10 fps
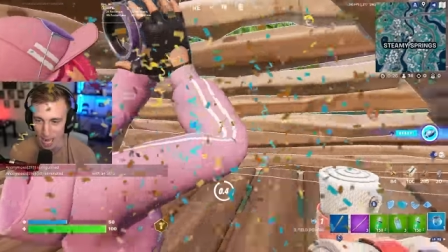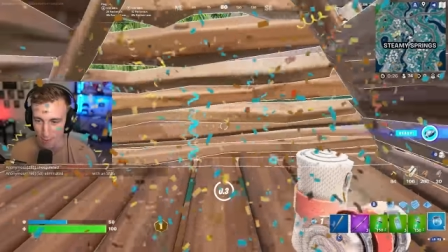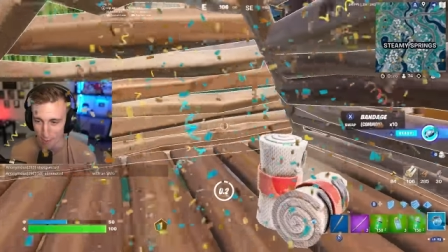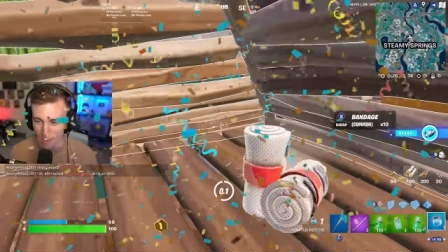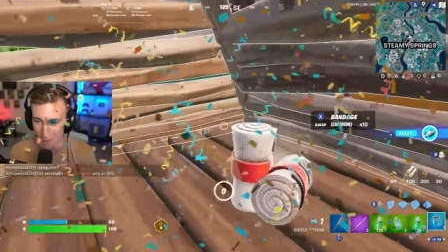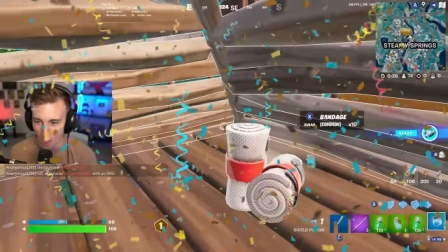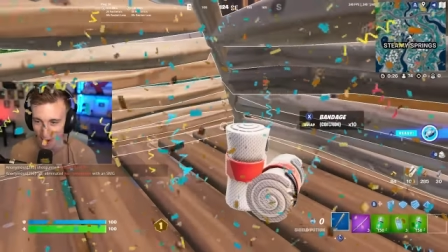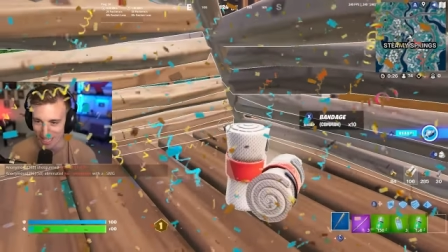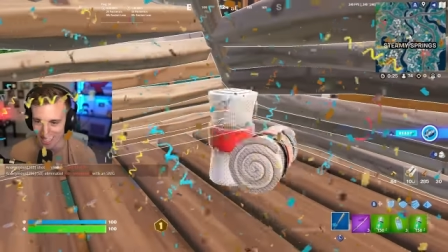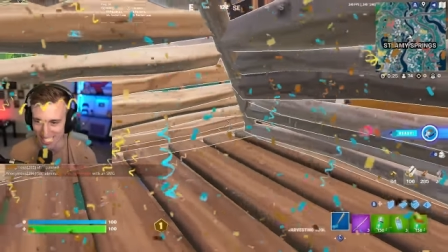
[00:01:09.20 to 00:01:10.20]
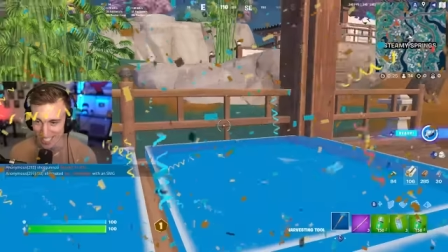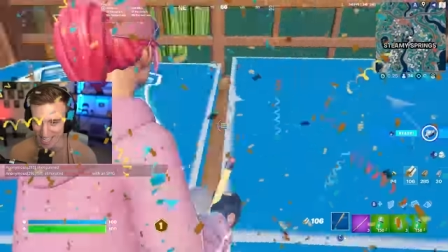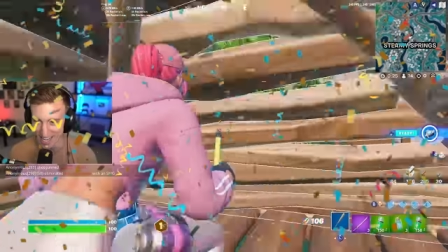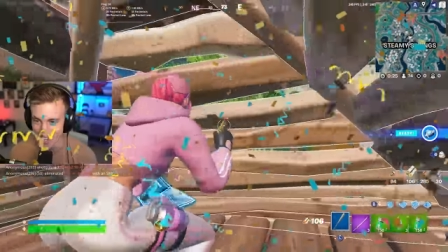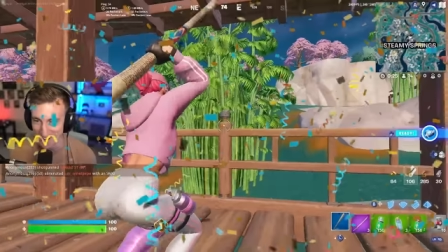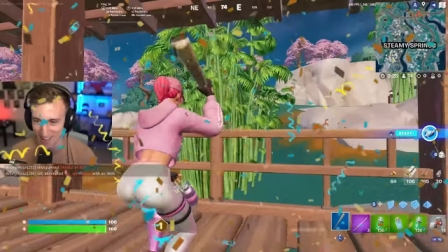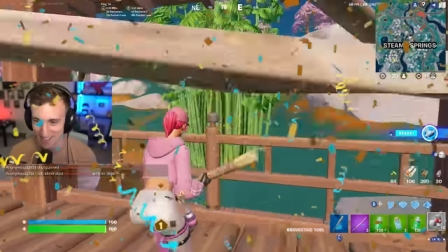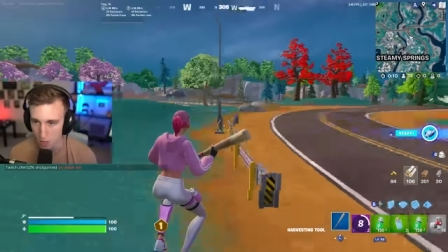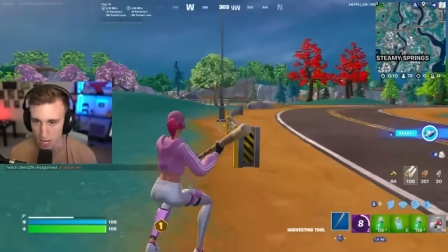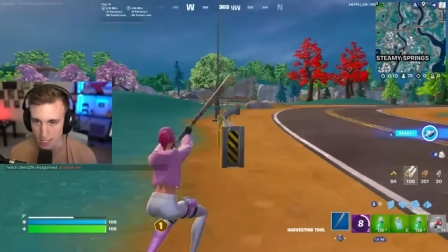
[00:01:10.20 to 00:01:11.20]
got one point. Let's
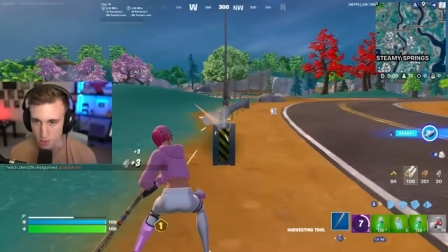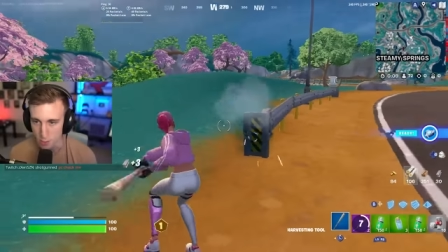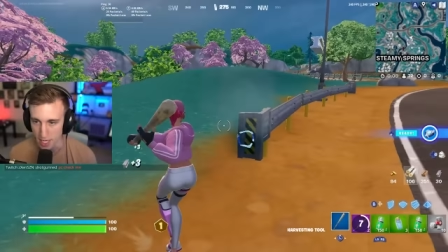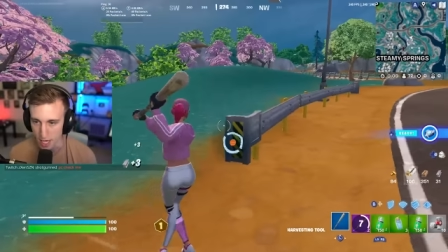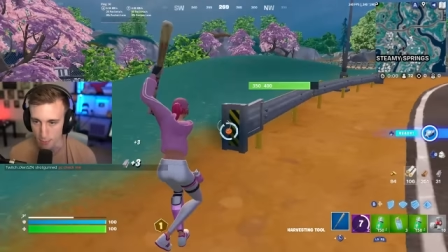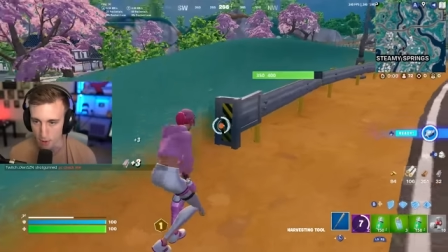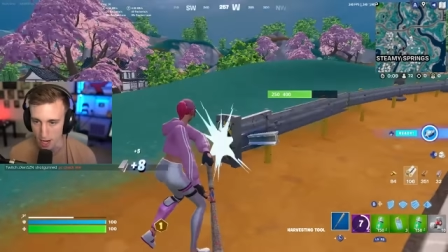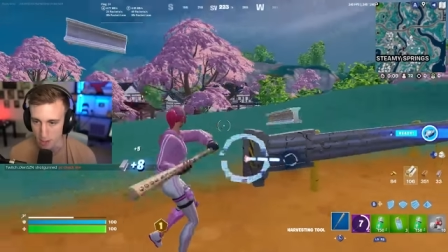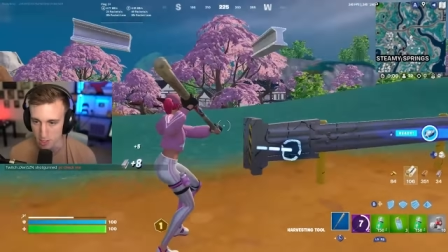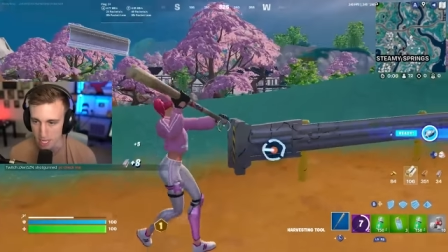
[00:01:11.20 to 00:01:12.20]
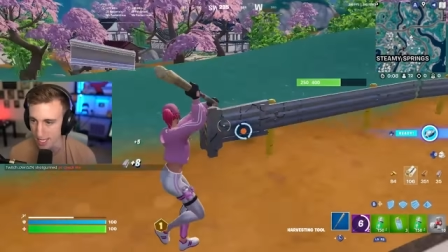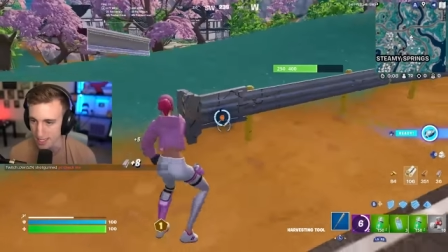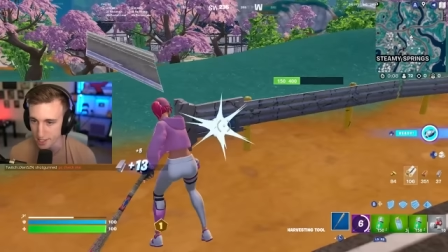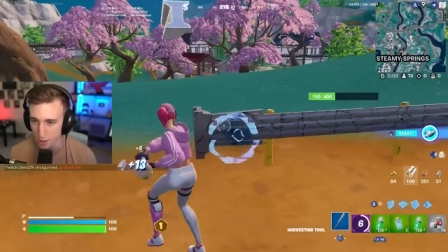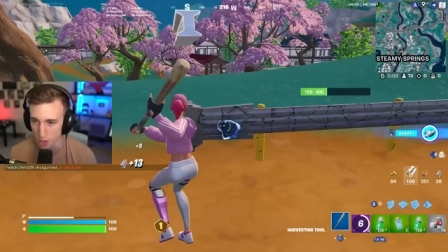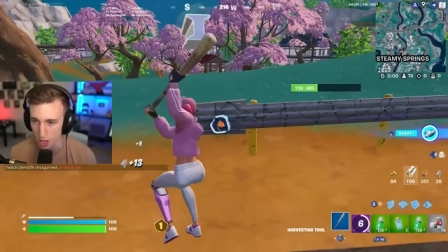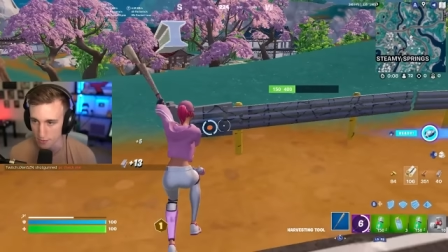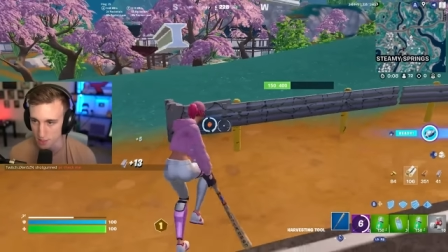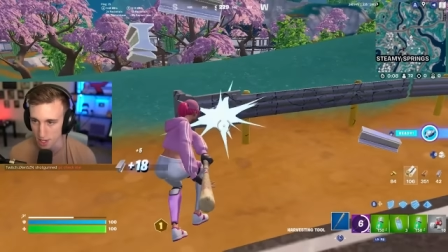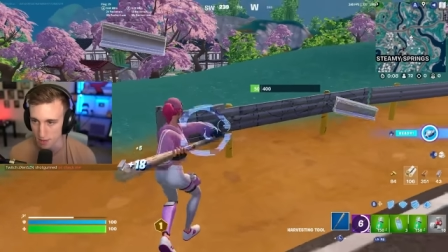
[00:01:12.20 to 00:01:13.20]
go. Okay, so we got to prioritize heal
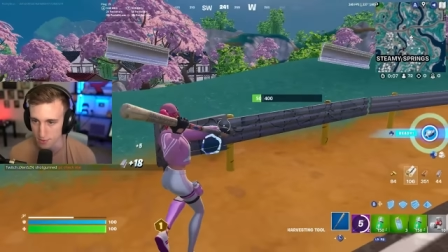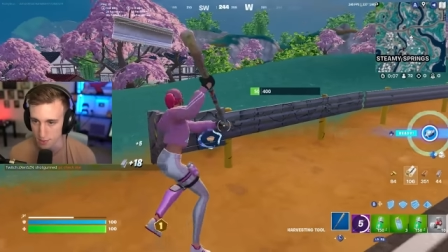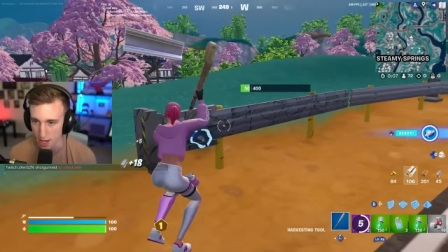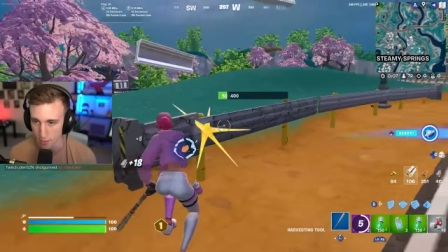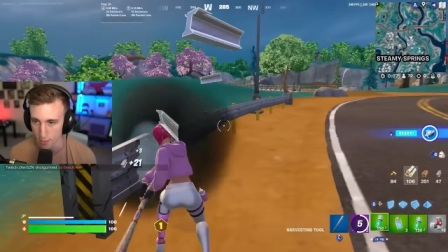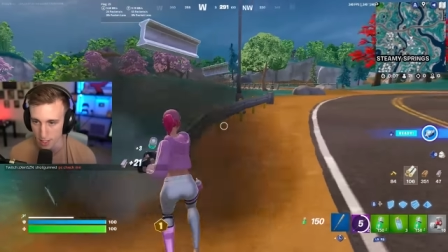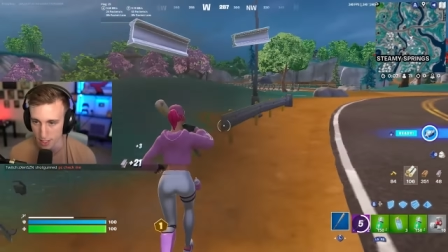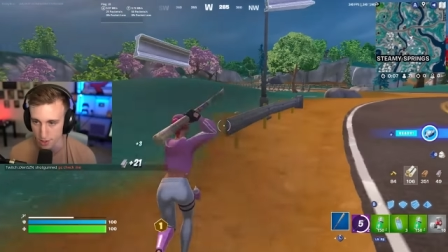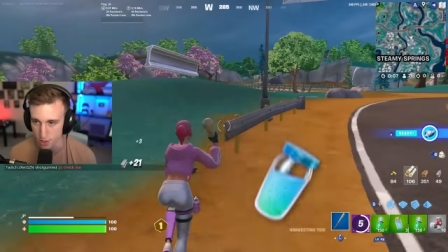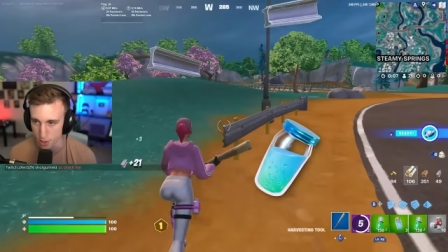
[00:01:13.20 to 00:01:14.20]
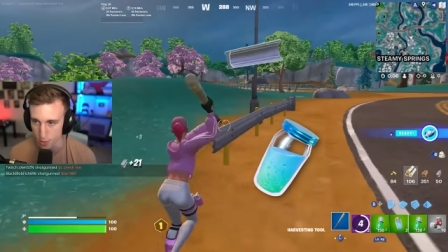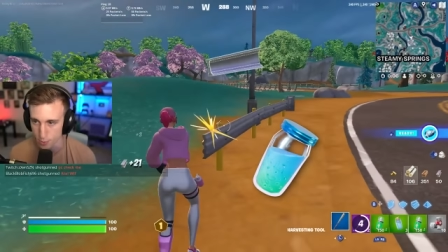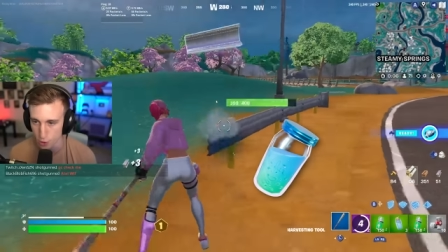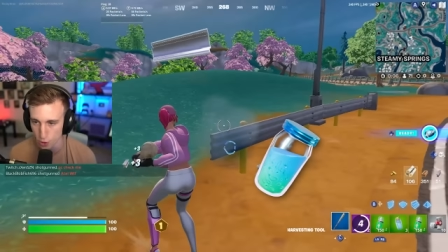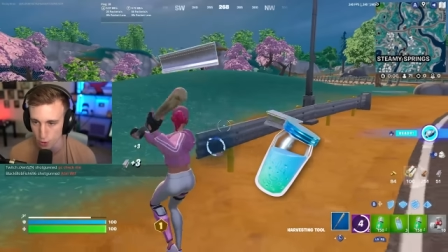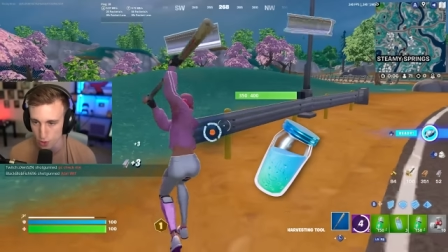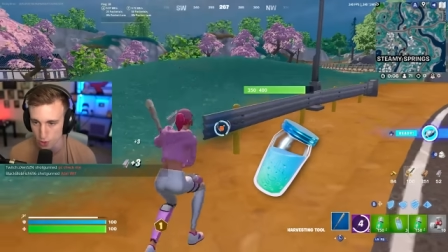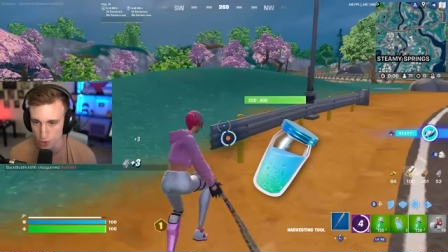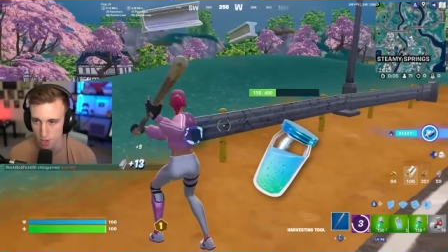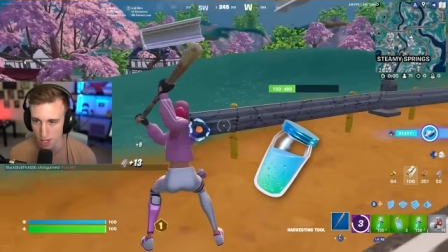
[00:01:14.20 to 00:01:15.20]
off stuff. So that would be slurp
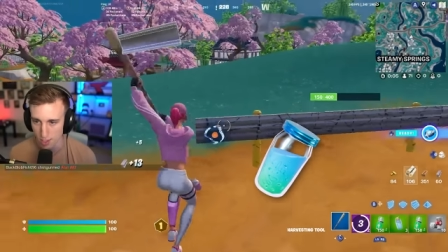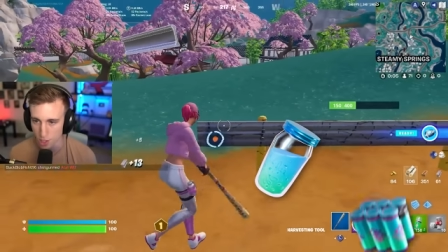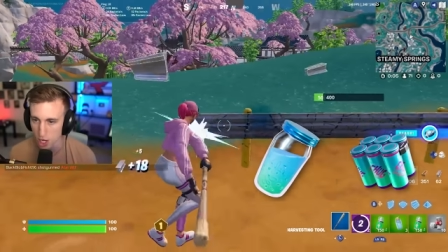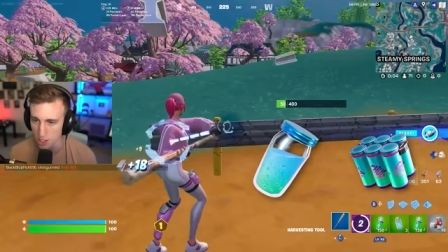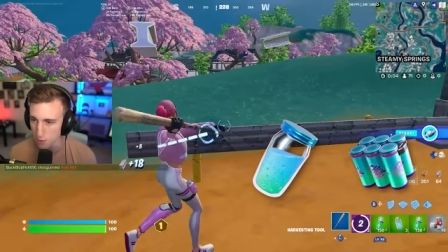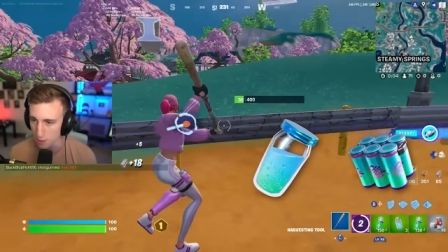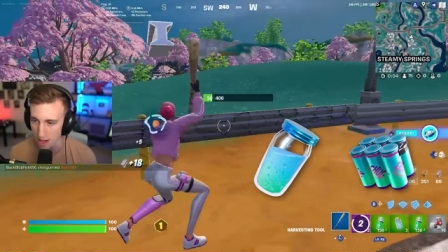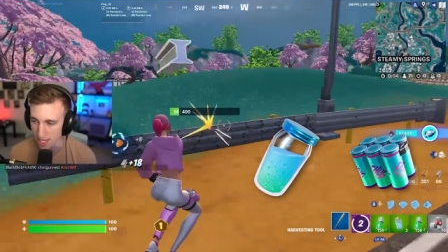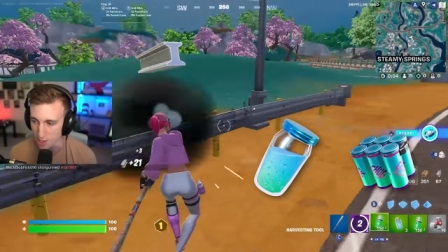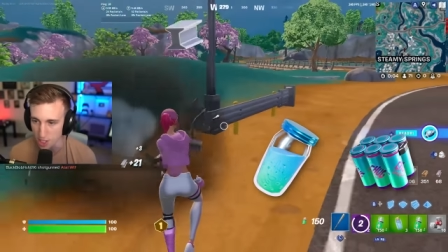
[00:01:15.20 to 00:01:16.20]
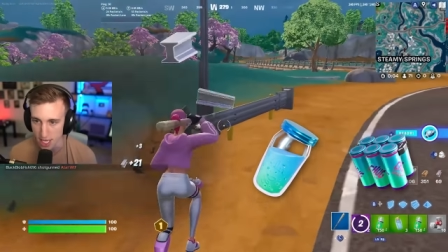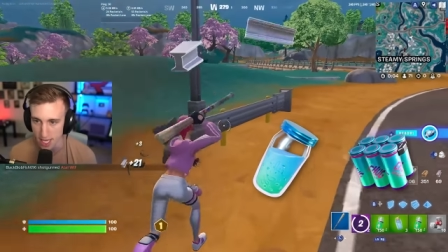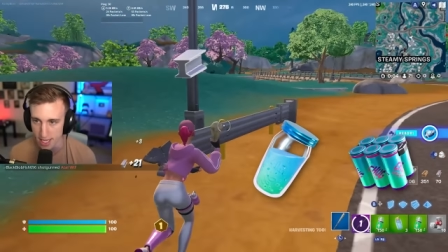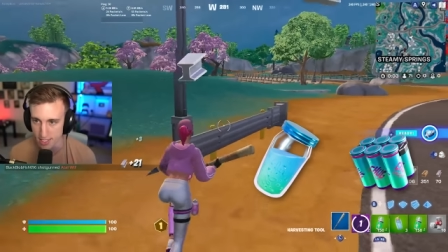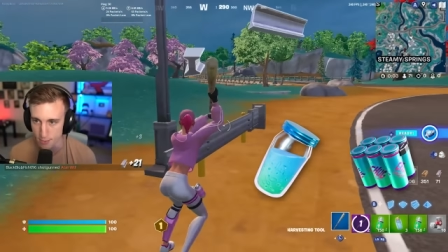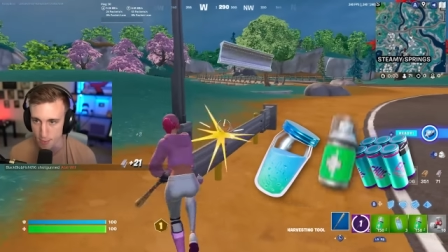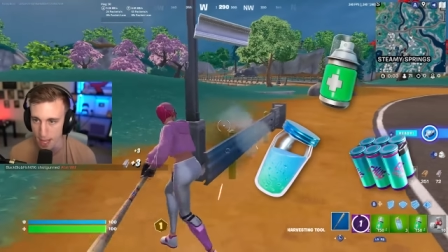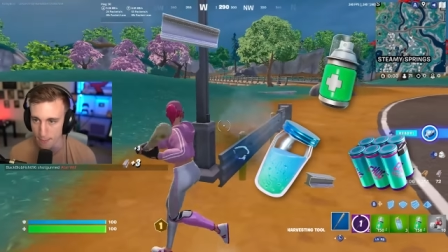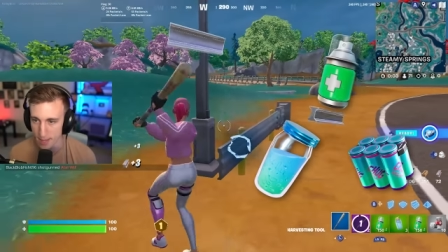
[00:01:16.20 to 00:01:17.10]
juice, uh, chug splashes, med